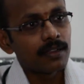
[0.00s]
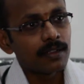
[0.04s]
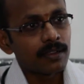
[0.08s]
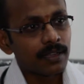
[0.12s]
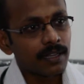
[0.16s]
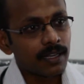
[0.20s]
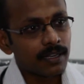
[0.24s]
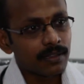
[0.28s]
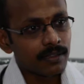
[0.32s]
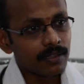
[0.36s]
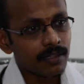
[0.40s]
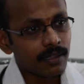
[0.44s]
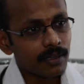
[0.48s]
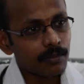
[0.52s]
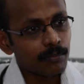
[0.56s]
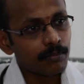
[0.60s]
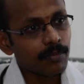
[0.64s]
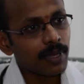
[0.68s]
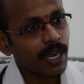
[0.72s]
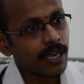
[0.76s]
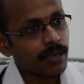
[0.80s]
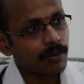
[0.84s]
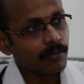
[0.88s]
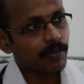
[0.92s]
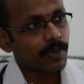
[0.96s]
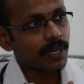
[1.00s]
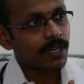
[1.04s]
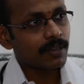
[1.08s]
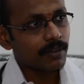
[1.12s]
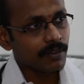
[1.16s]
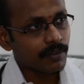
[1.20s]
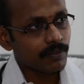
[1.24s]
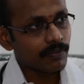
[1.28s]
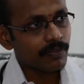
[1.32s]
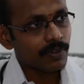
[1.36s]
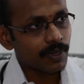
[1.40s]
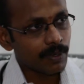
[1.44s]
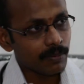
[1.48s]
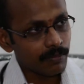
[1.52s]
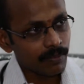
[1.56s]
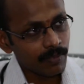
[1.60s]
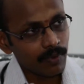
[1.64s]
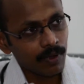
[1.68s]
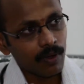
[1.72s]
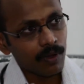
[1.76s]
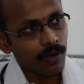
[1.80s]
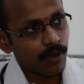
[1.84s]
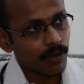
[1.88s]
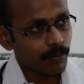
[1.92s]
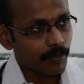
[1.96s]
Get the bad blood from
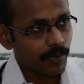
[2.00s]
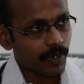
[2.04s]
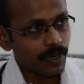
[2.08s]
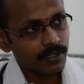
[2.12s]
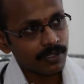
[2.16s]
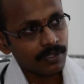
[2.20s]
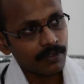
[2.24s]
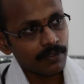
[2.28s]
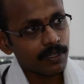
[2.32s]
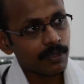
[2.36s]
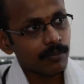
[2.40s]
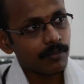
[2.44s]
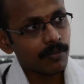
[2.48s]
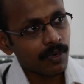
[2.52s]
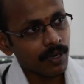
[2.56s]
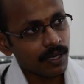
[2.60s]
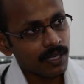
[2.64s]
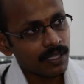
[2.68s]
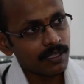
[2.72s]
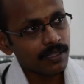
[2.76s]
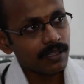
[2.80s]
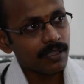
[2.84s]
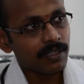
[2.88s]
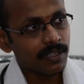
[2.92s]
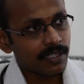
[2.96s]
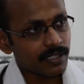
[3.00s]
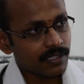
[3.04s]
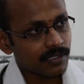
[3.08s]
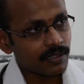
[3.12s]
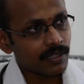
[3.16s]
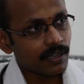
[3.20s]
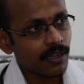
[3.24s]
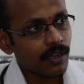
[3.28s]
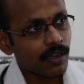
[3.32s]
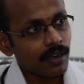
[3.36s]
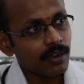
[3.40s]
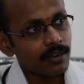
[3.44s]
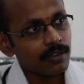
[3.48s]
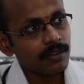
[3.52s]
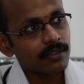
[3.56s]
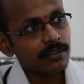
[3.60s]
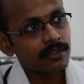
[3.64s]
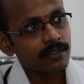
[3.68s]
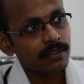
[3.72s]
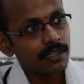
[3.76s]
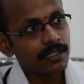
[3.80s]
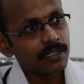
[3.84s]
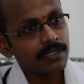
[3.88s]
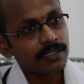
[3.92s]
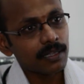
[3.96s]
all parts of the body, reach the heart,
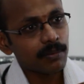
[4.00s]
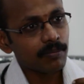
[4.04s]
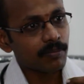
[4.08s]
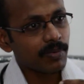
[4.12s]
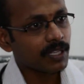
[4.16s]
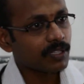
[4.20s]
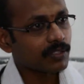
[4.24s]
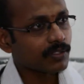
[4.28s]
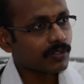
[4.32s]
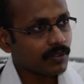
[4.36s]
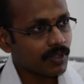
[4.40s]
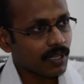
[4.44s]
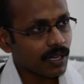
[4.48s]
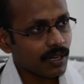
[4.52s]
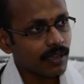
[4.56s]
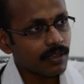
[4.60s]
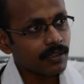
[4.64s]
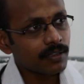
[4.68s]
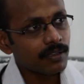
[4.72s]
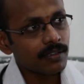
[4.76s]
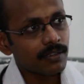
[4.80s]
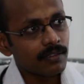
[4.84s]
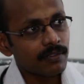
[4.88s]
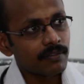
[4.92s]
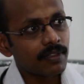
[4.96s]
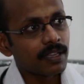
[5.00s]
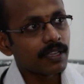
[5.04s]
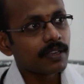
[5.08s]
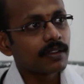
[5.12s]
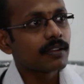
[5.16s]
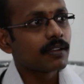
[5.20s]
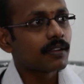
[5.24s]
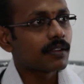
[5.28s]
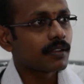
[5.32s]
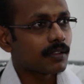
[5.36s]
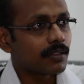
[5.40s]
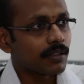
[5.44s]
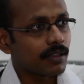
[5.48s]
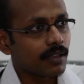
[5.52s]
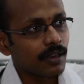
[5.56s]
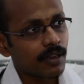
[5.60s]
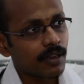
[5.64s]
it supplies to the lung, where the